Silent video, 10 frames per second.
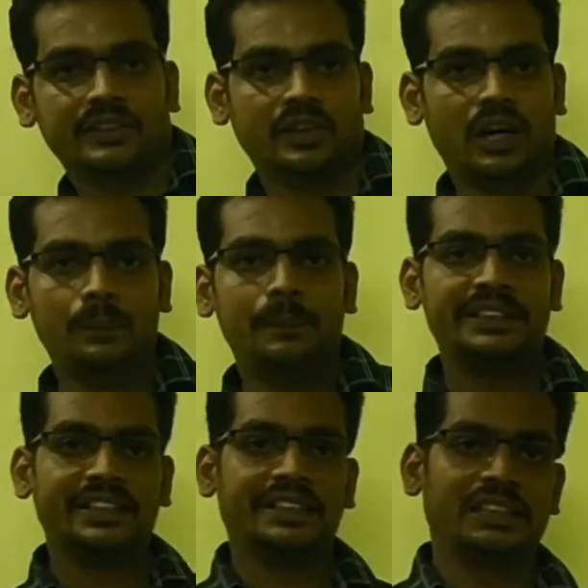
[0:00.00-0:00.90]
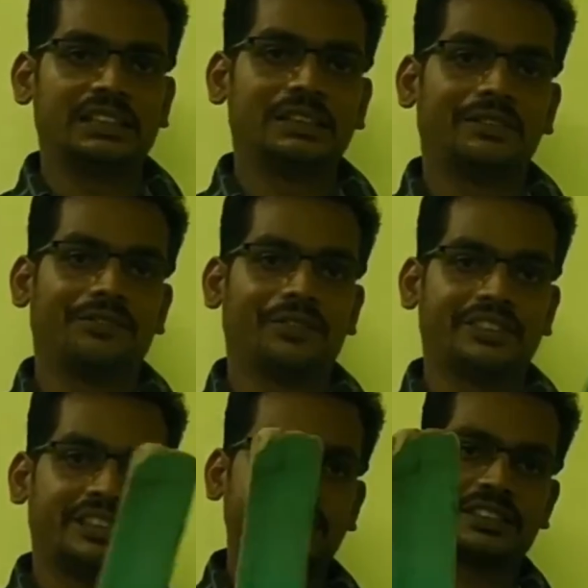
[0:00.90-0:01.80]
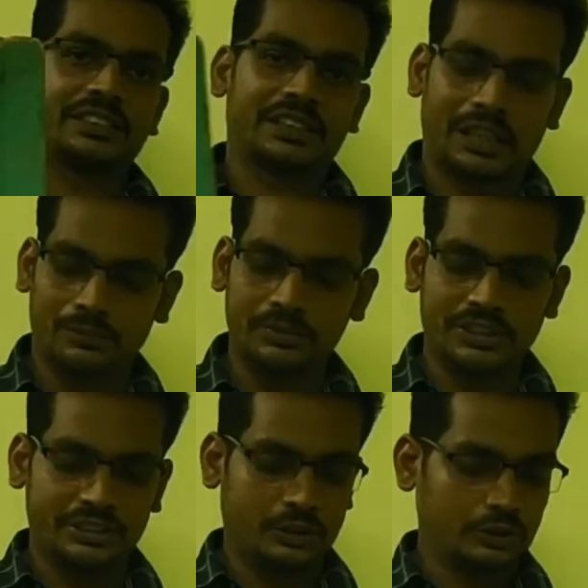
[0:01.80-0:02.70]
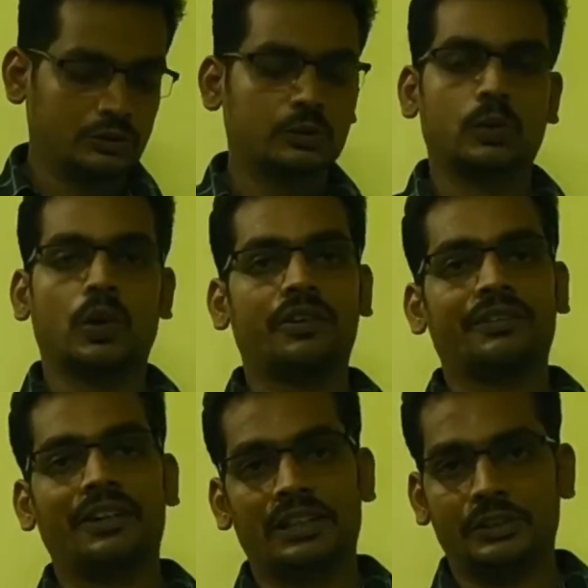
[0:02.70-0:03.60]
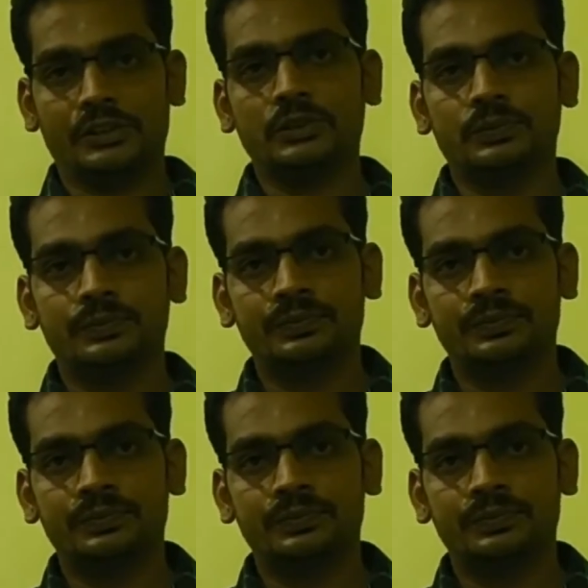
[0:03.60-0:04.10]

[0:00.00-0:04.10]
raw material which comes into lower value,